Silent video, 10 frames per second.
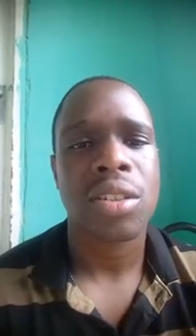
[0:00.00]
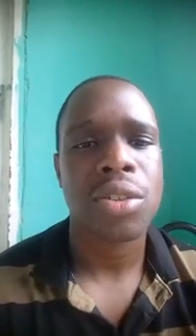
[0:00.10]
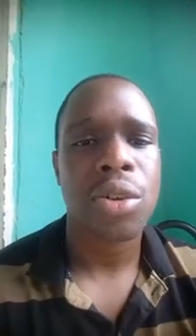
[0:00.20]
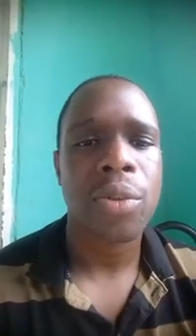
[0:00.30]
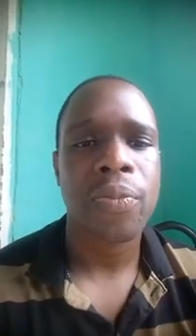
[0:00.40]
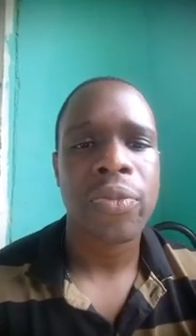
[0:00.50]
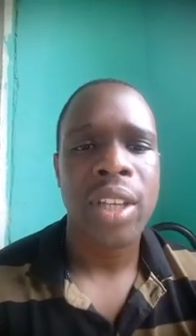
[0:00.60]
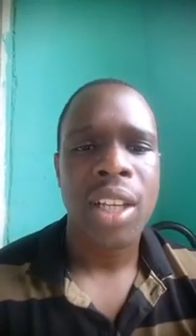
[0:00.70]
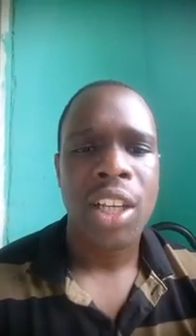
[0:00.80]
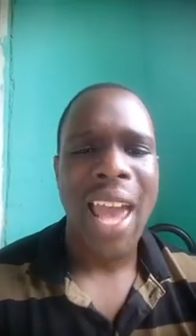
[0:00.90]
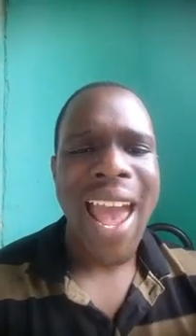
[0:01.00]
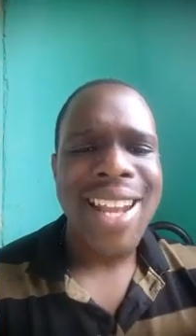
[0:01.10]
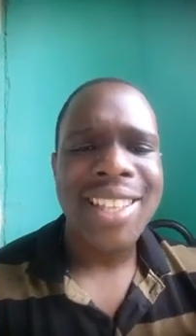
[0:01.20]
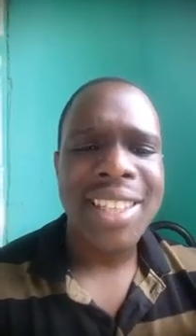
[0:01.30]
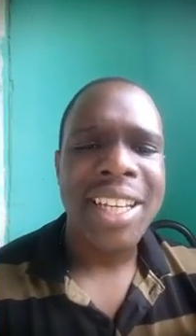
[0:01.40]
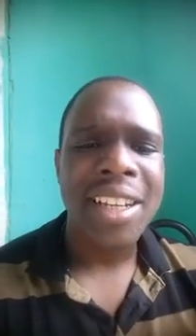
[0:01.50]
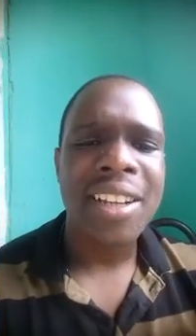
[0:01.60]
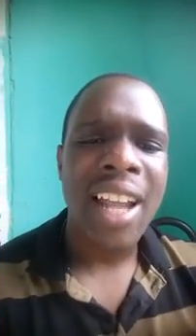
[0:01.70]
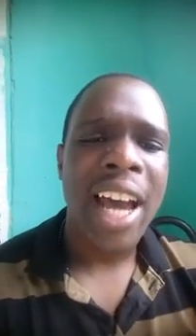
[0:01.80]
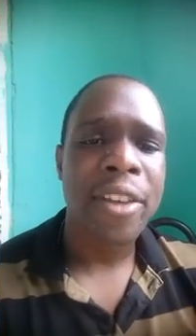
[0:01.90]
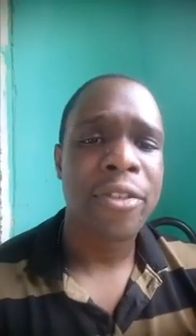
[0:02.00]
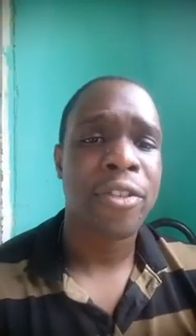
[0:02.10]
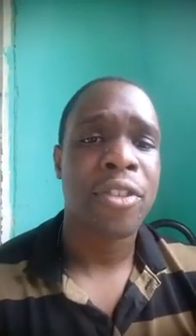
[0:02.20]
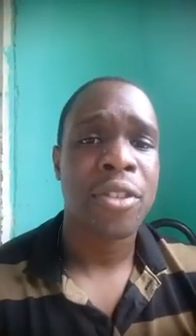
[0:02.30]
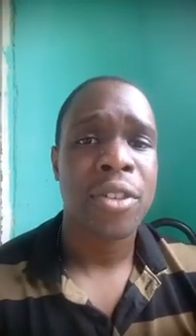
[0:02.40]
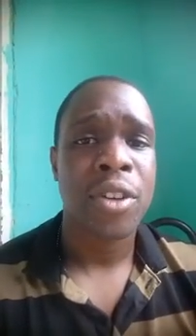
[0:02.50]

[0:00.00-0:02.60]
You know, anything in life